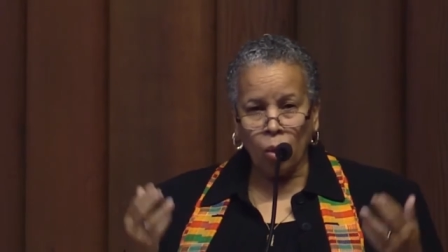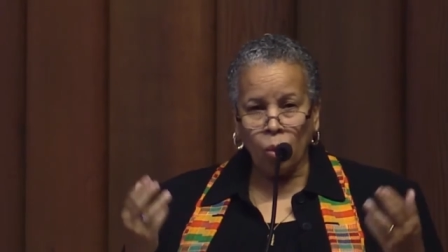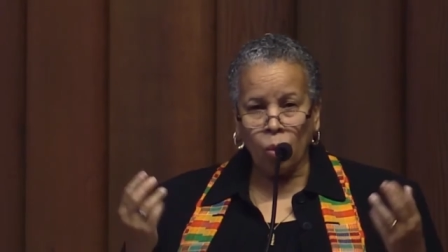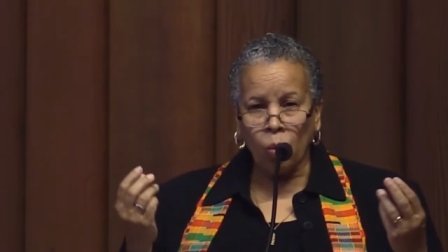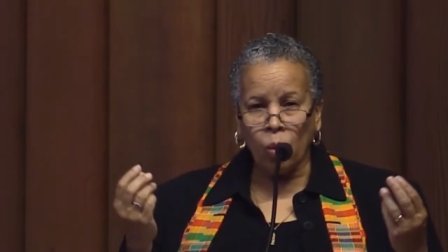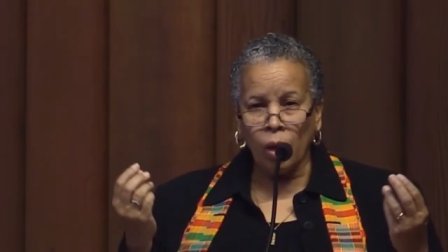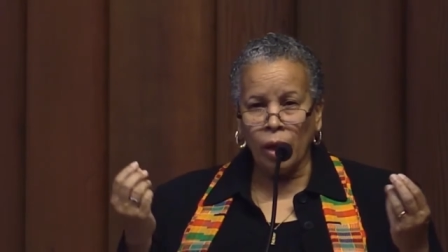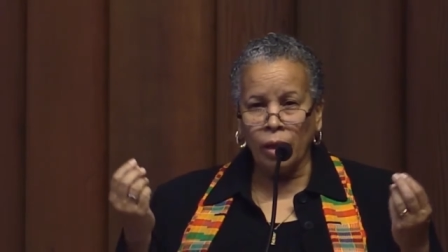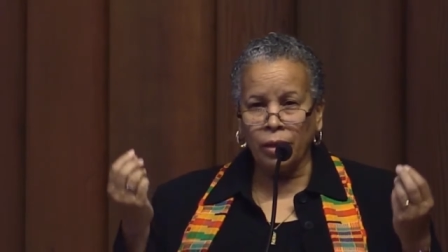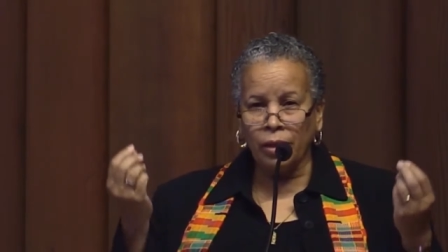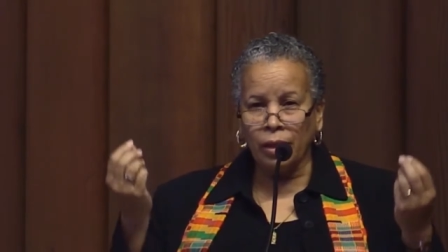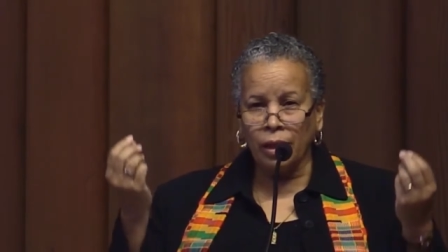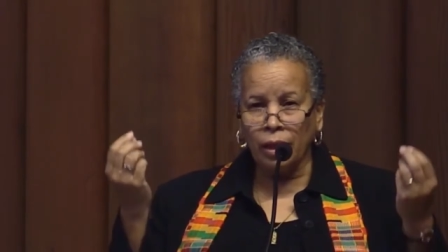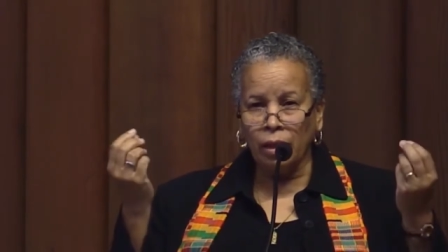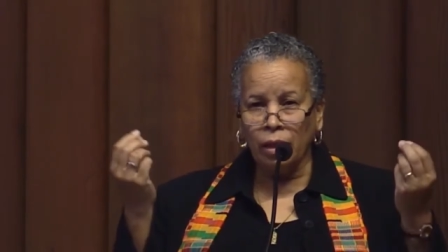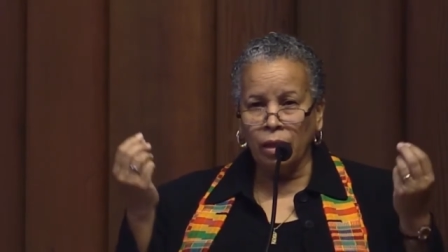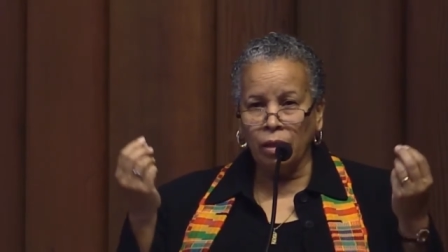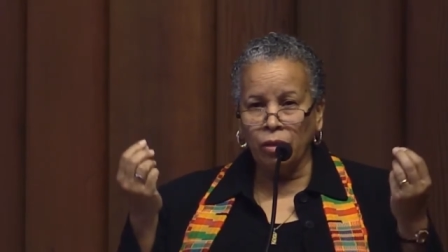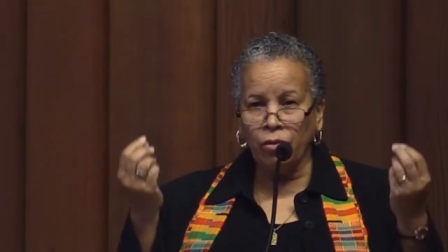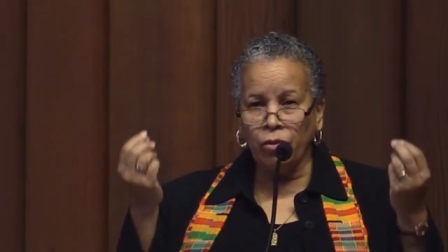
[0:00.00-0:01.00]
What
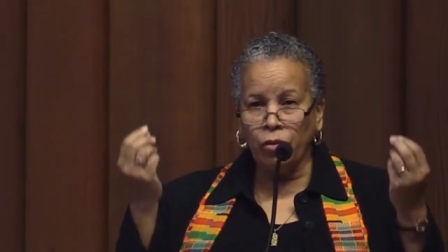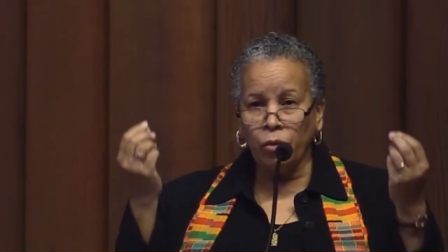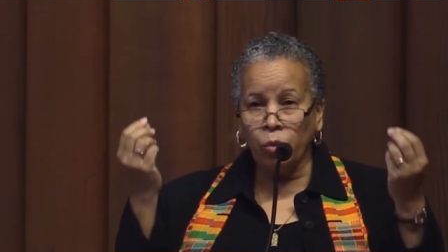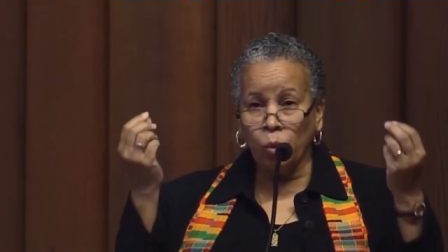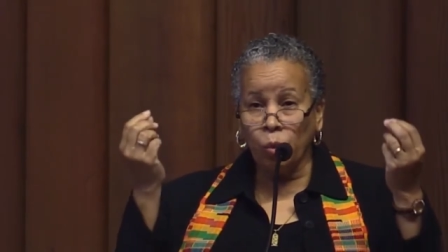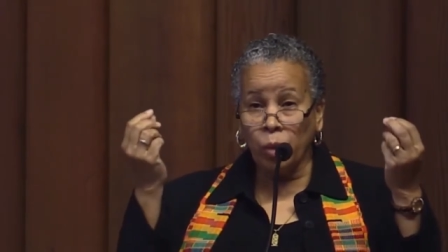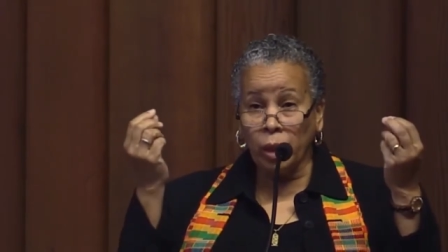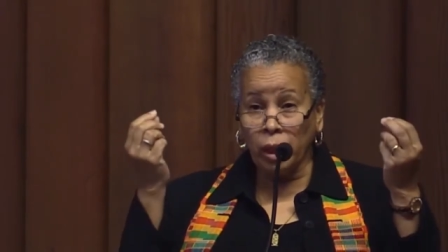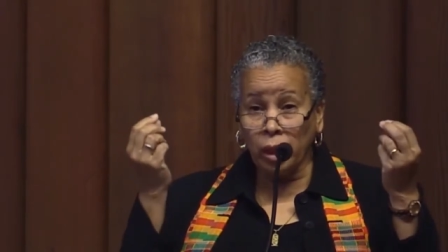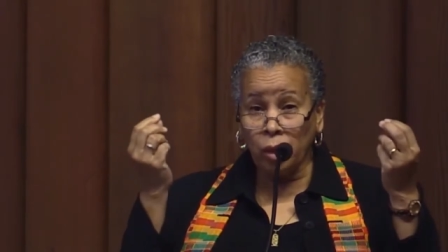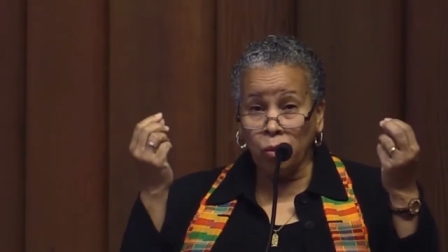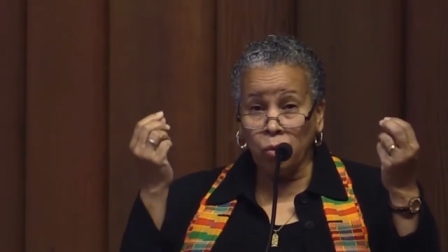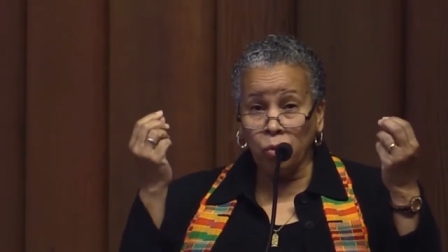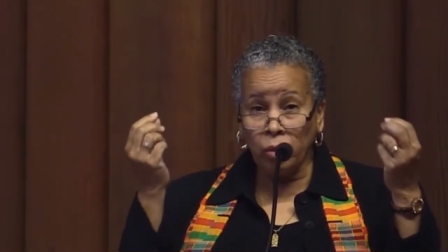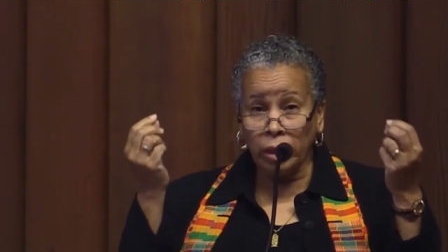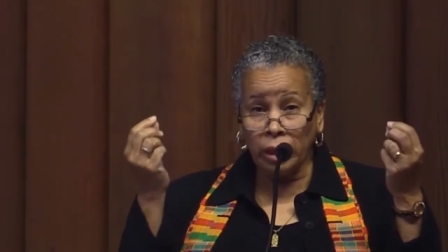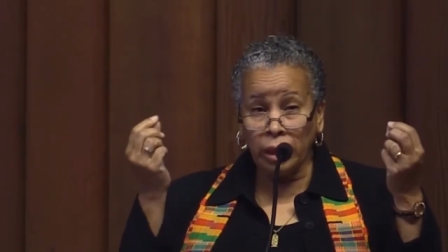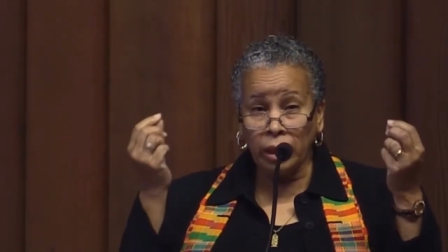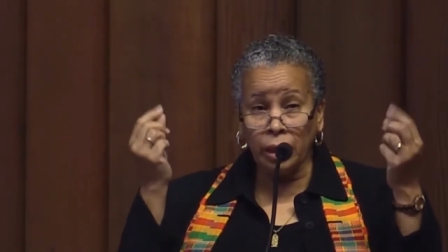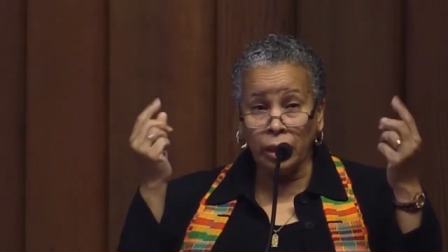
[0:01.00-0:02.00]
if we
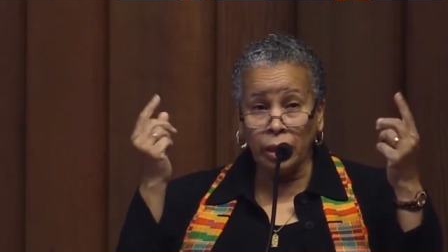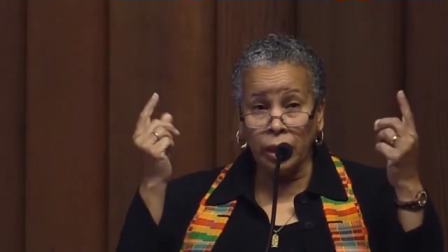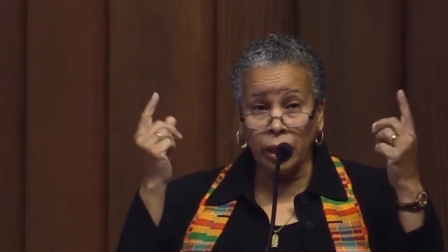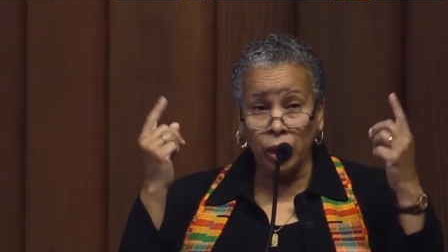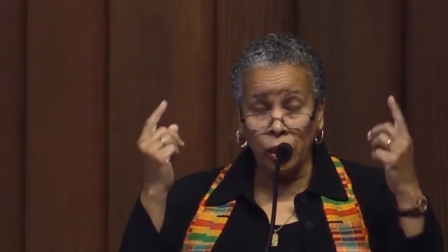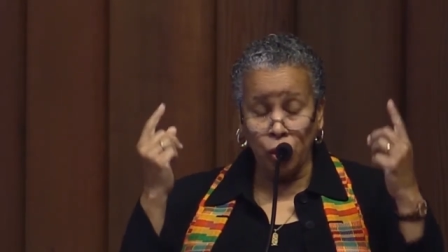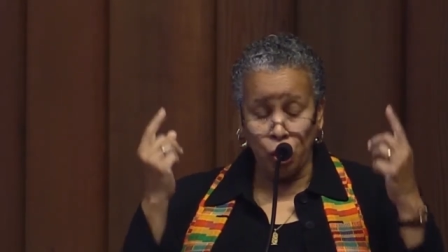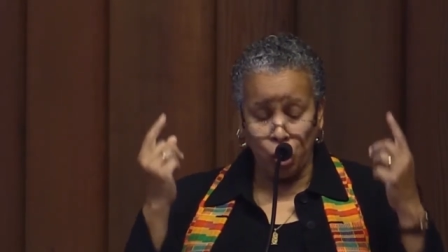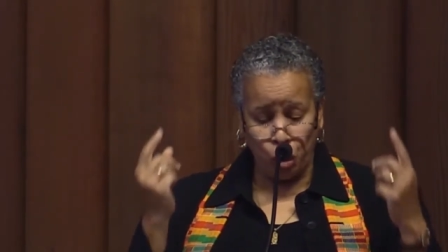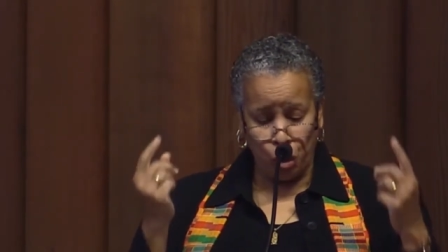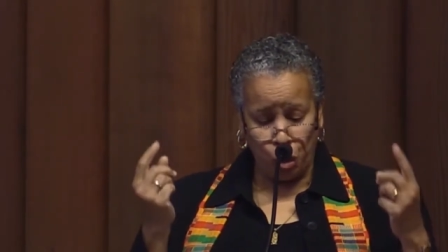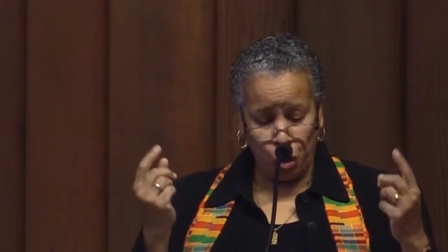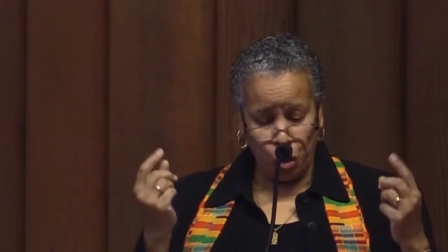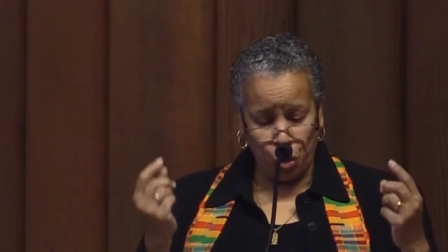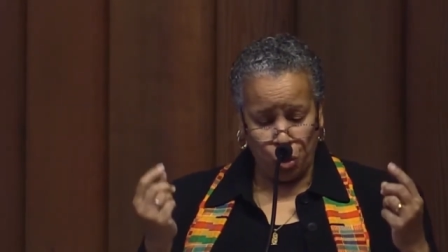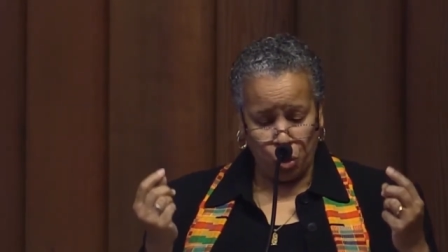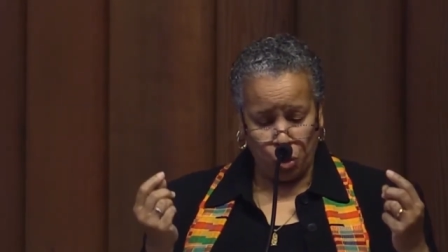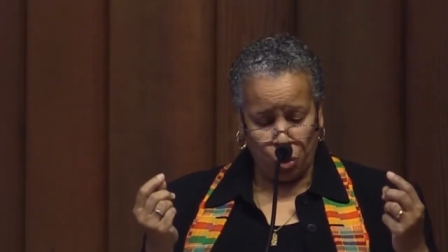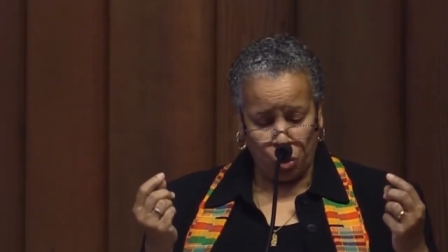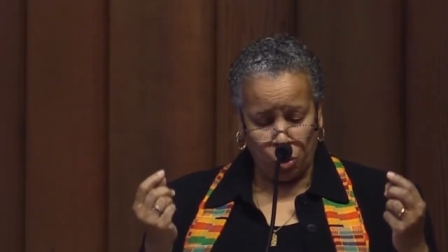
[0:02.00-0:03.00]
really
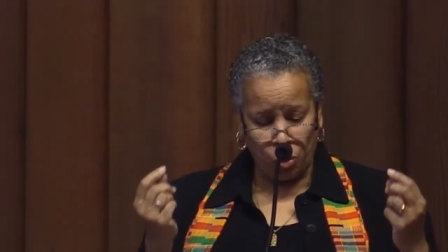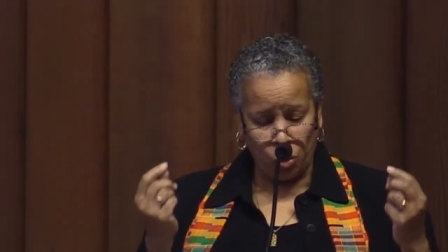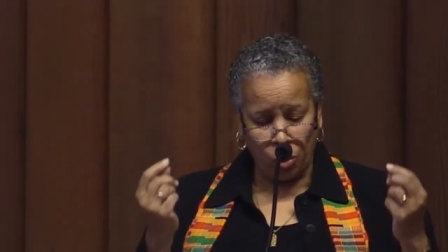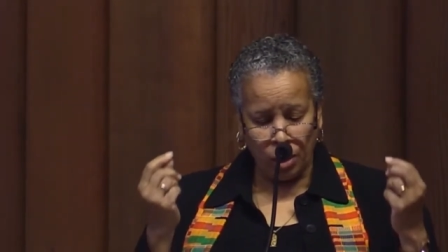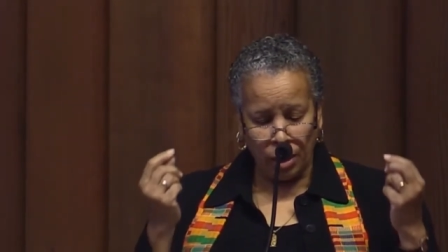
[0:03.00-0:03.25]
do